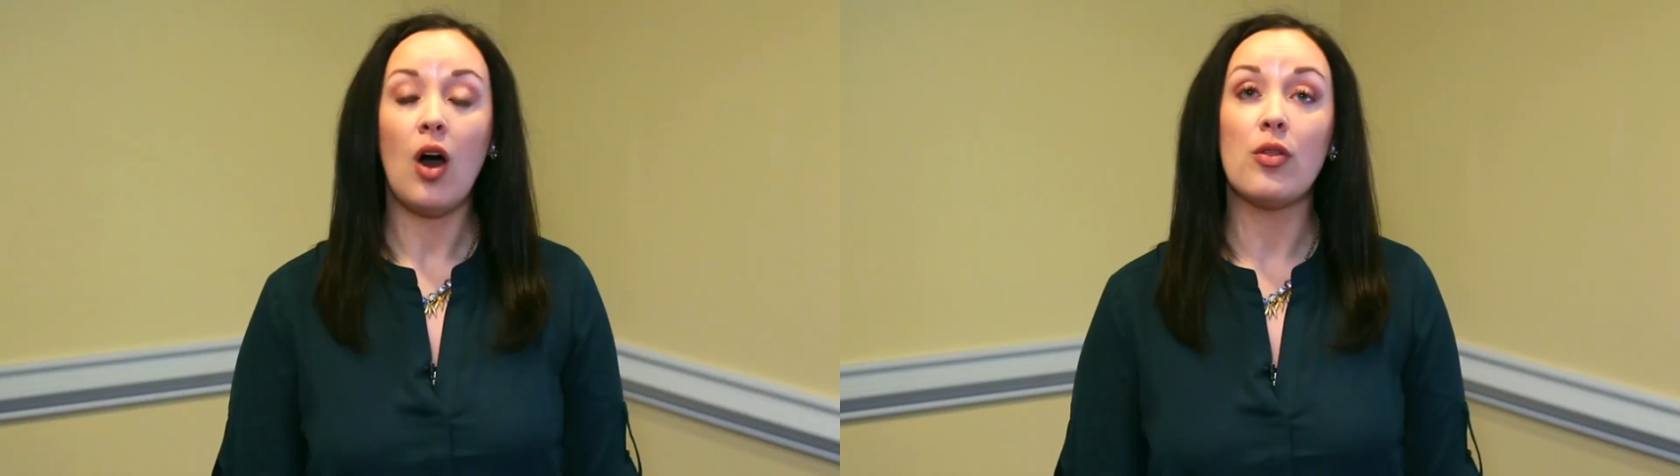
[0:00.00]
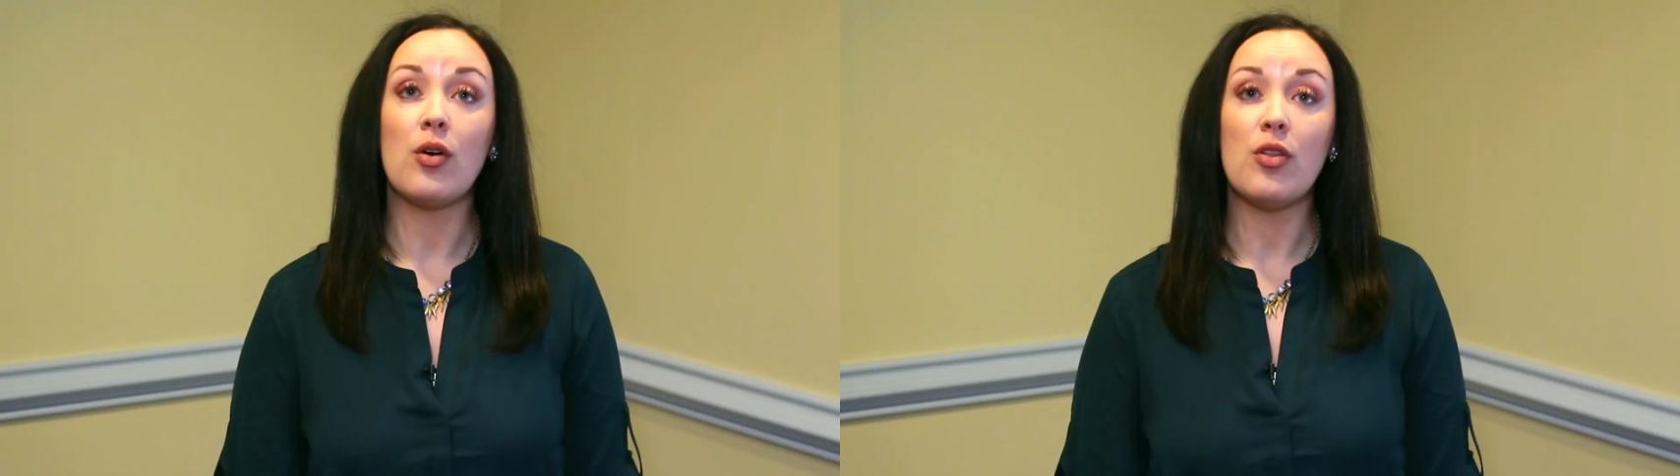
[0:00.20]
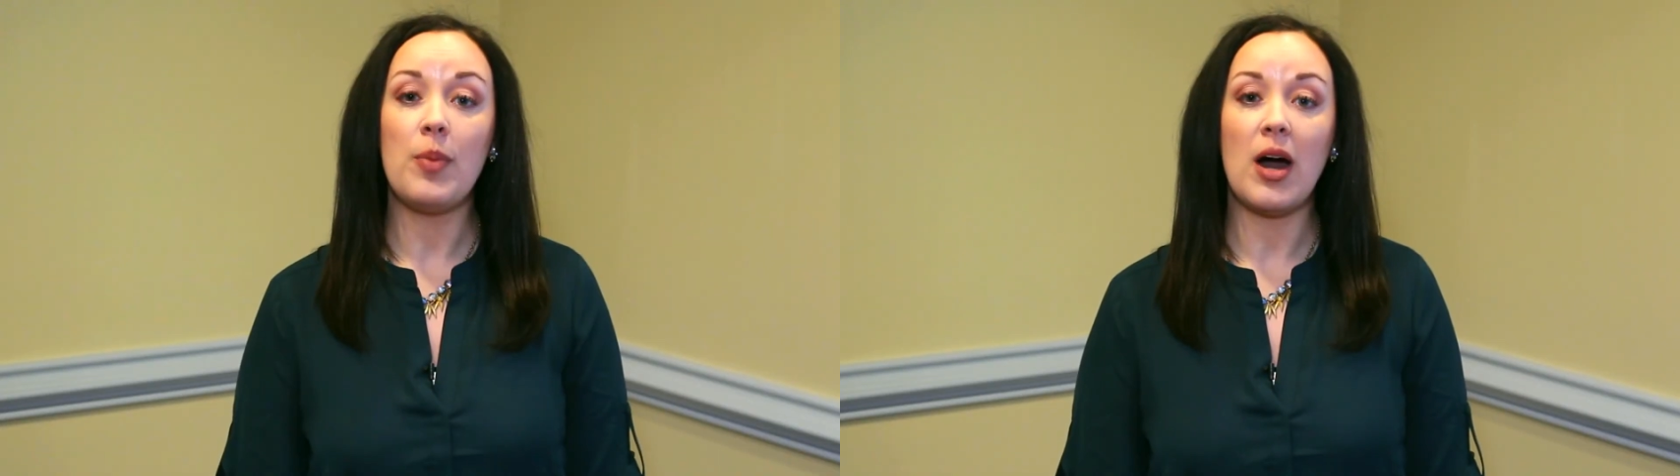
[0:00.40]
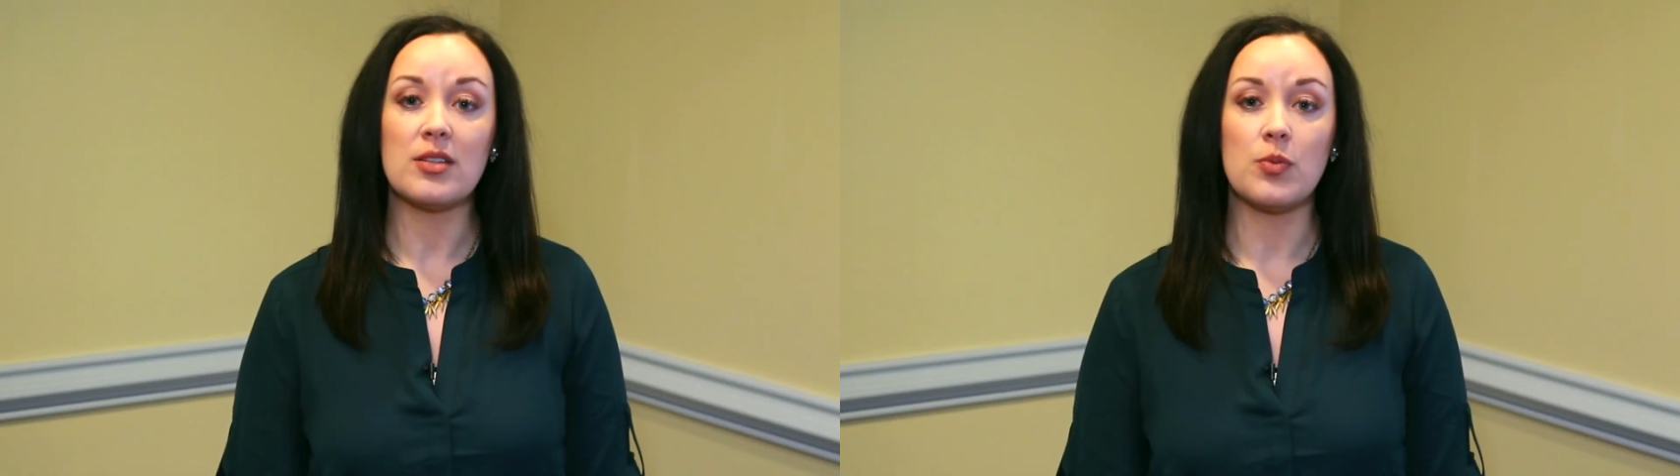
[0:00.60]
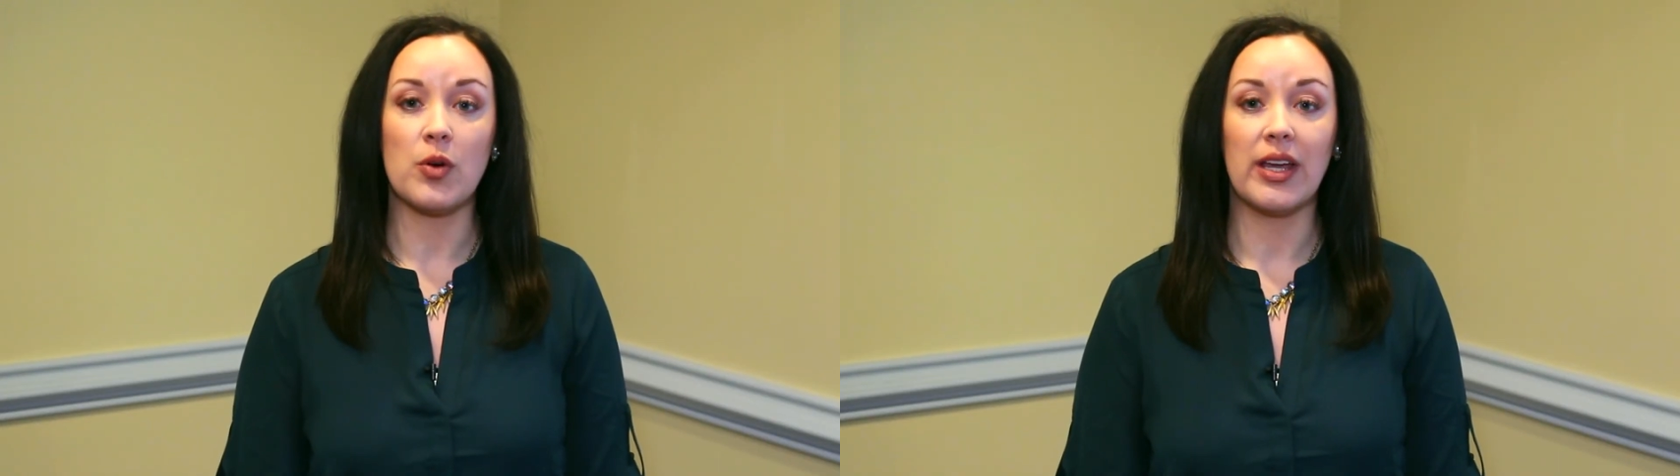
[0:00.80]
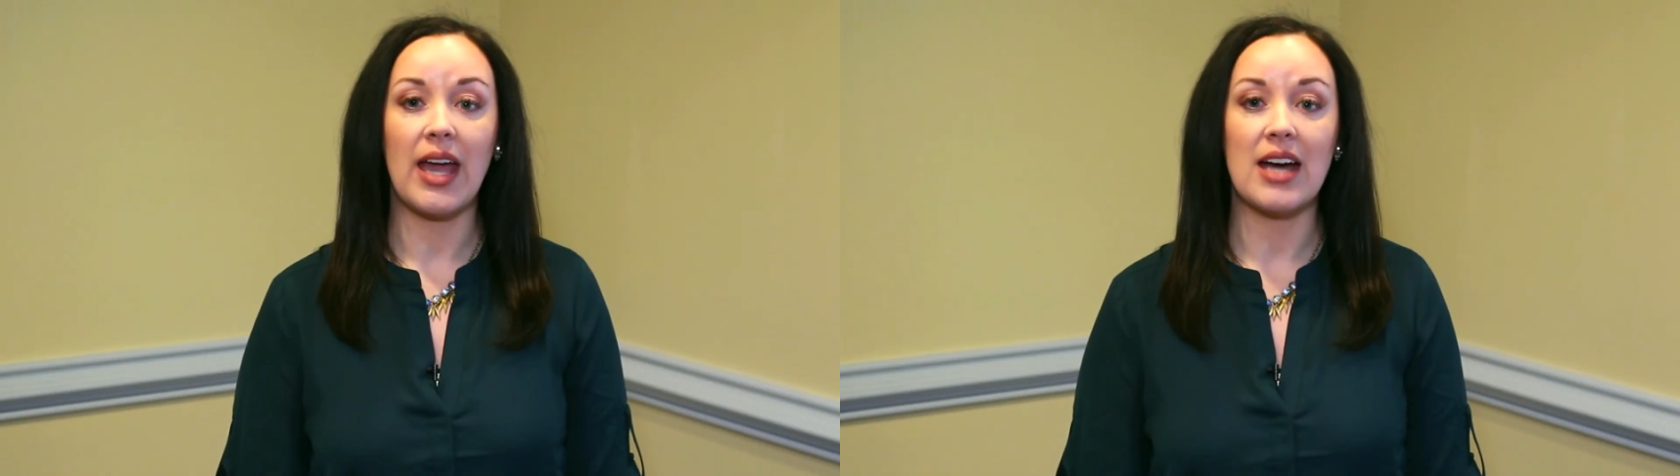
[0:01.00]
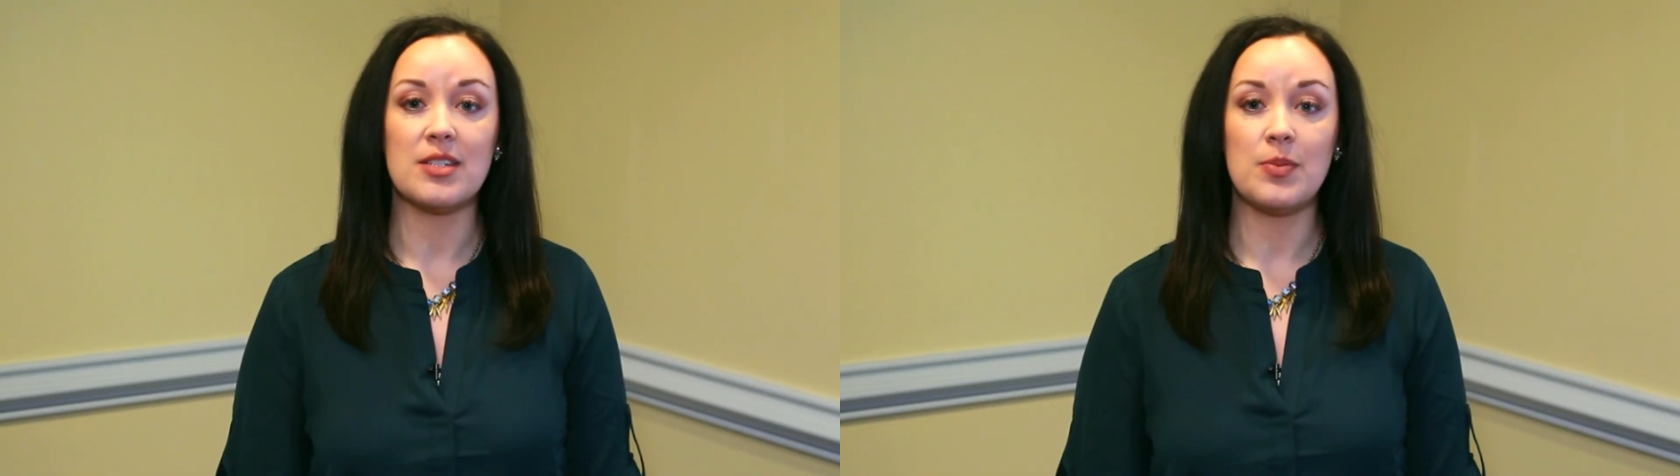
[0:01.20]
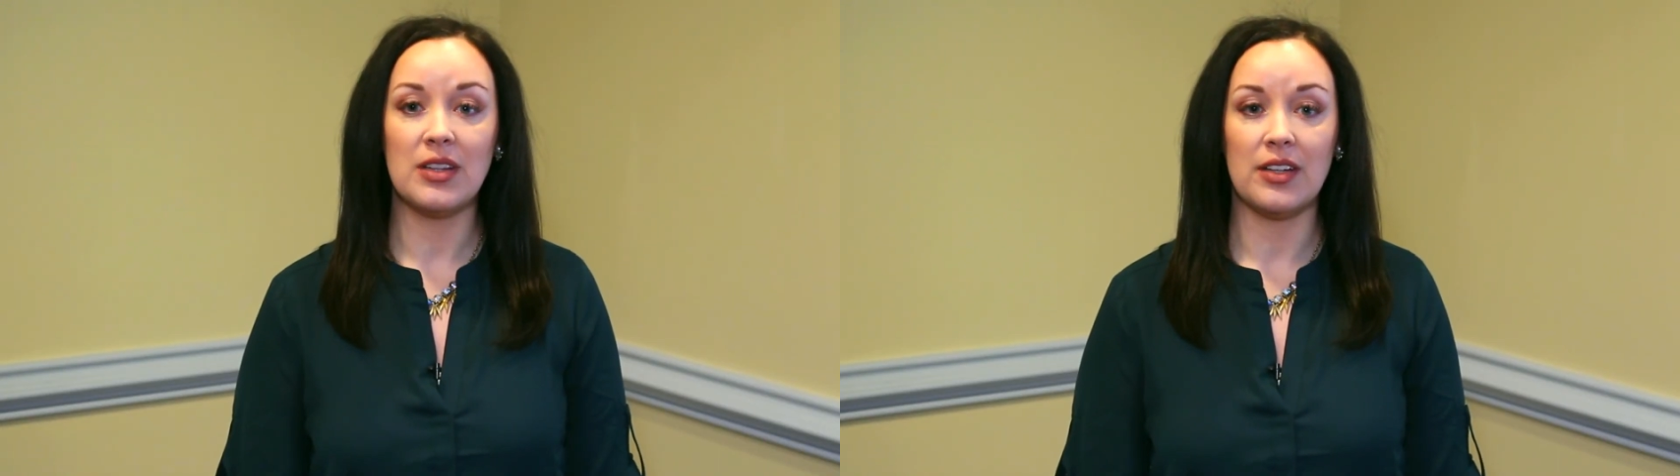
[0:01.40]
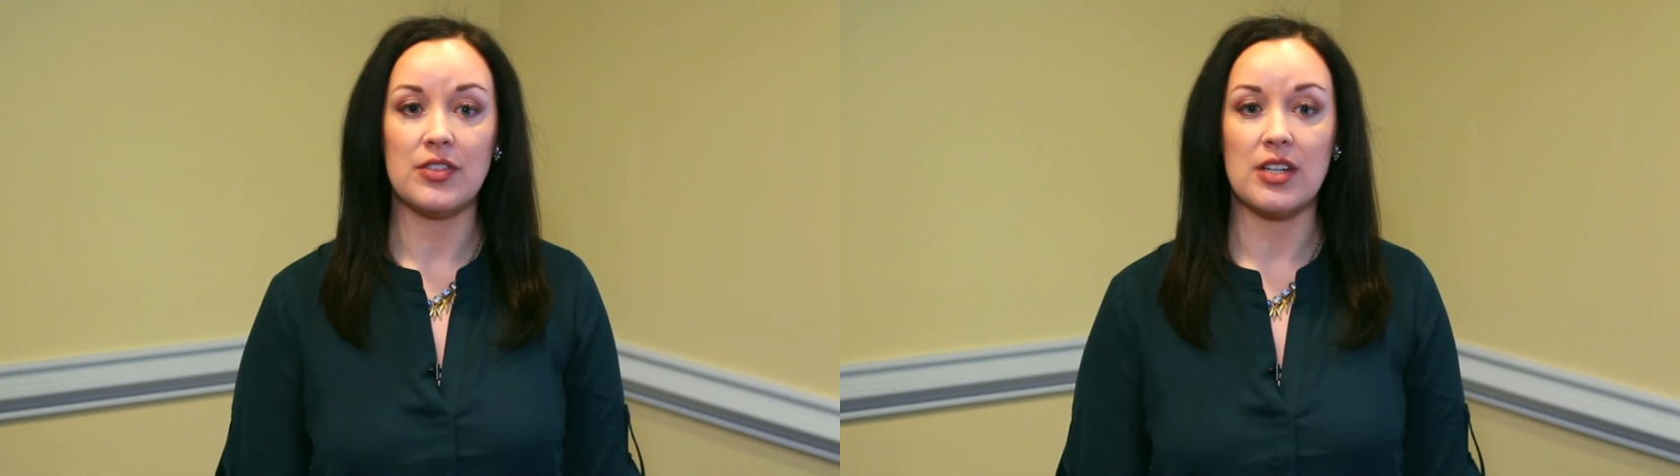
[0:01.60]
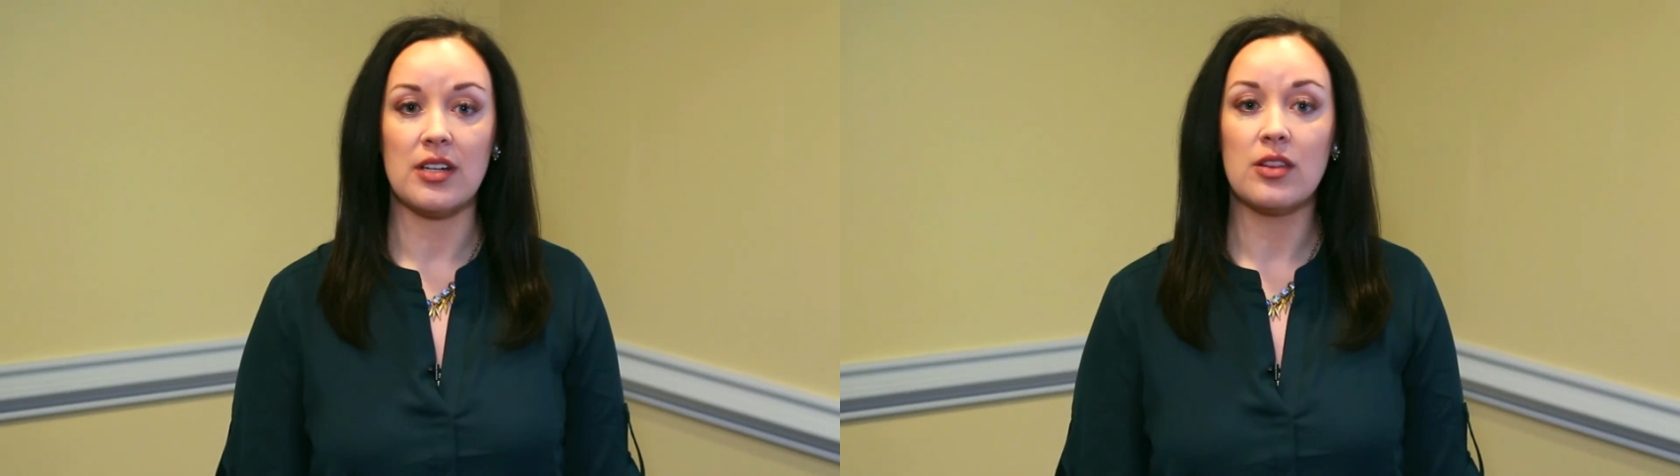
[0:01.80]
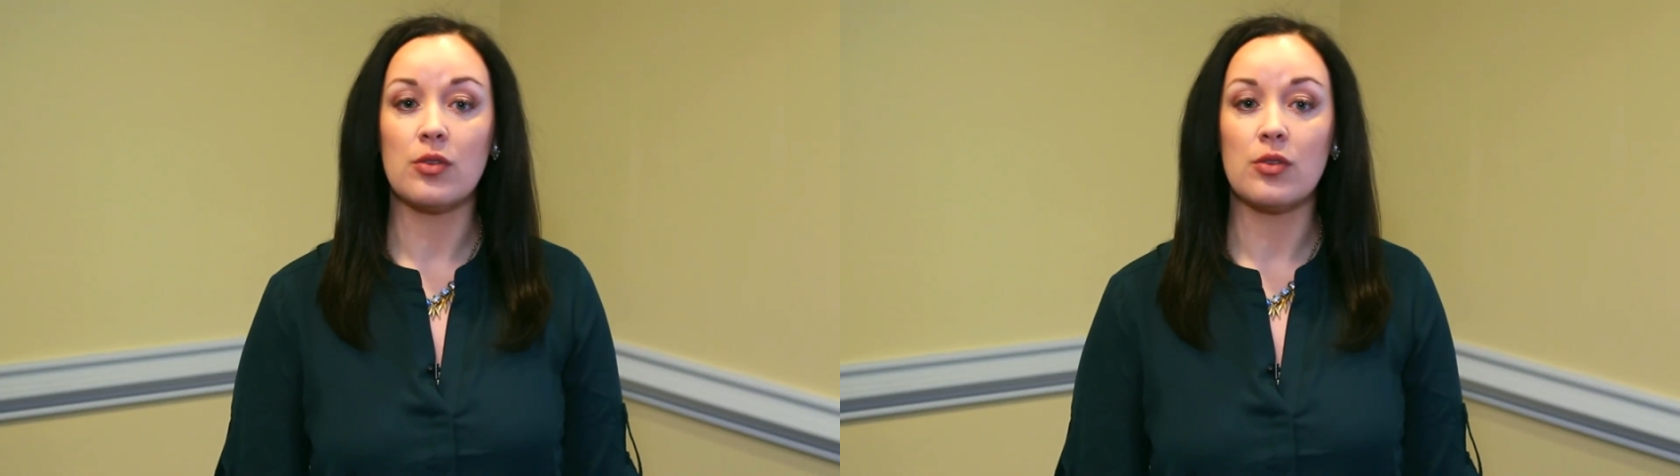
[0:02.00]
Although the box warning has been lifted,